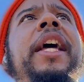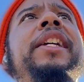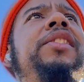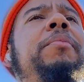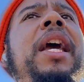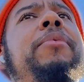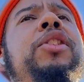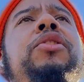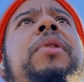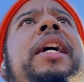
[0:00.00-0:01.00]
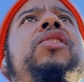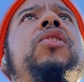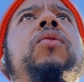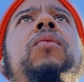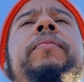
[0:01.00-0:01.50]
they should be able to do
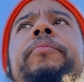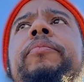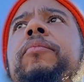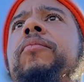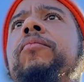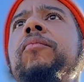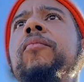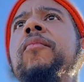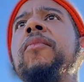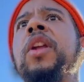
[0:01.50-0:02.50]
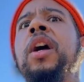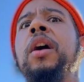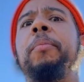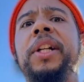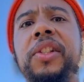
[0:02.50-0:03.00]
that too.
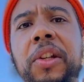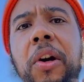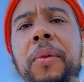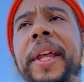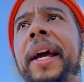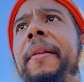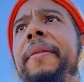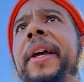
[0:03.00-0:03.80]
But to know that